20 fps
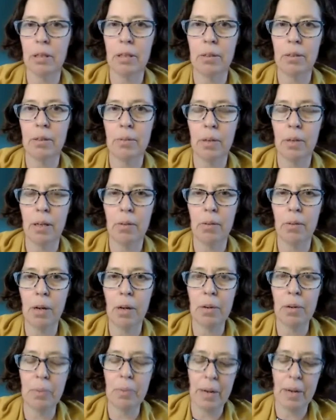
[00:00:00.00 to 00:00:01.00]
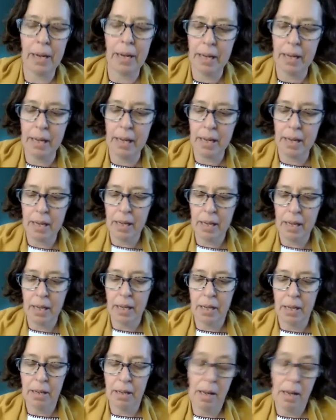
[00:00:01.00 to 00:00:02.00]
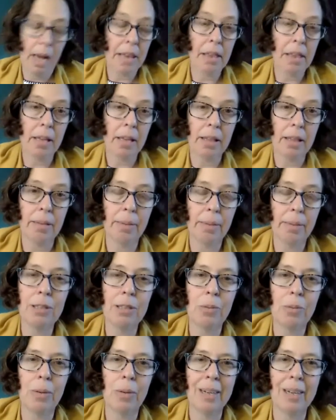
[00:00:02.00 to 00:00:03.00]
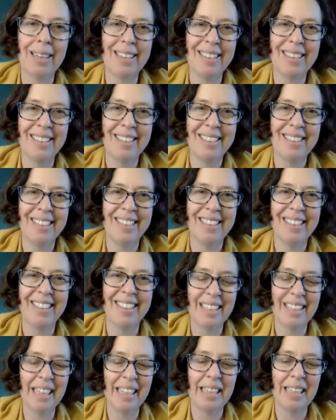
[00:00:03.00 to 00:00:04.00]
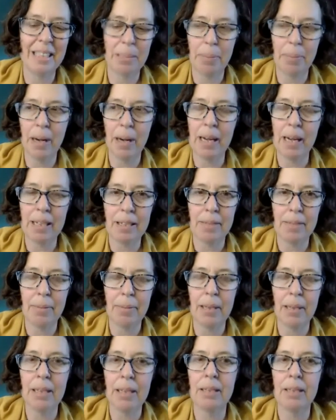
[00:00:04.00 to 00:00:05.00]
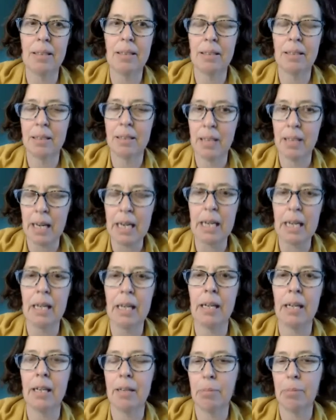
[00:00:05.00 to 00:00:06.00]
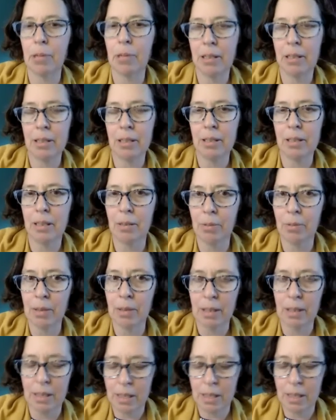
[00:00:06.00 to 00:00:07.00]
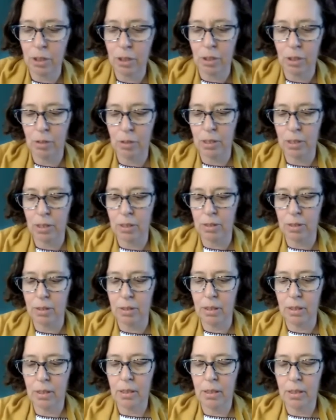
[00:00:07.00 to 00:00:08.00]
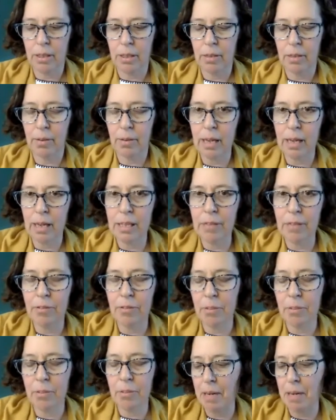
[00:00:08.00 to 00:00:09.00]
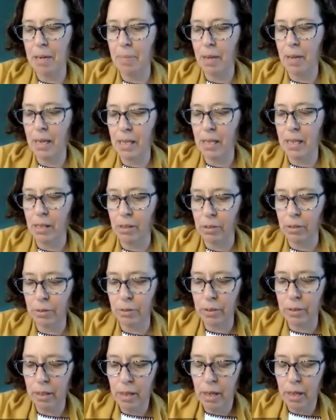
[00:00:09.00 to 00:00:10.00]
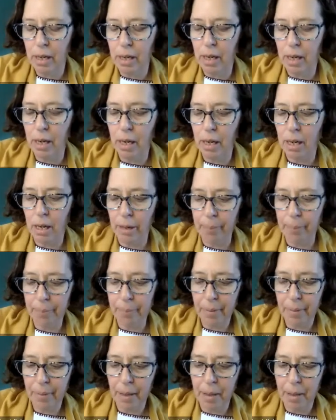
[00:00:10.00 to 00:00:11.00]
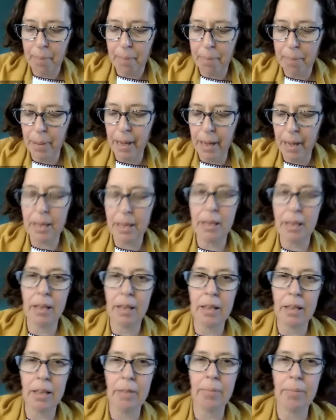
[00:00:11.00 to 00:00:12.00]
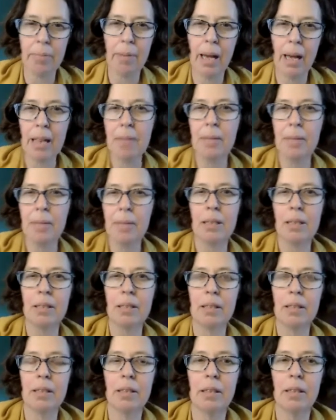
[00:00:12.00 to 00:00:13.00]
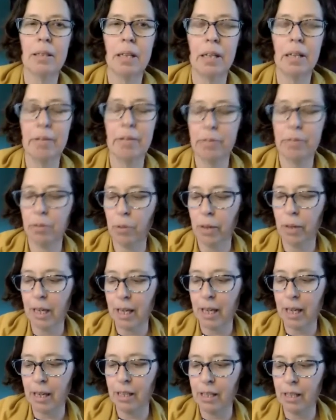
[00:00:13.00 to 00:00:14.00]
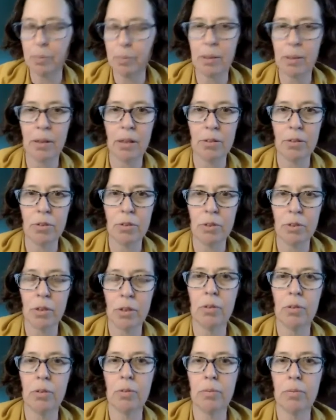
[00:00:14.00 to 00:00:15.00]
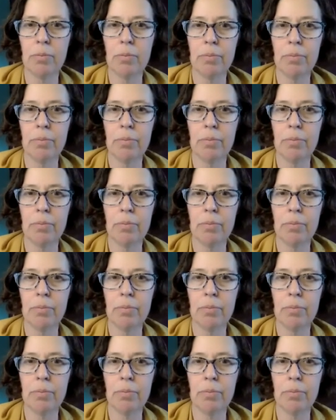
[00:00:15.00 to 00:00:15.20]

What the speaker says: And one way, I think the best way, is by studying and apprenticing with a teacher, which is what I did for many, many years. But the elements of curanderismo are so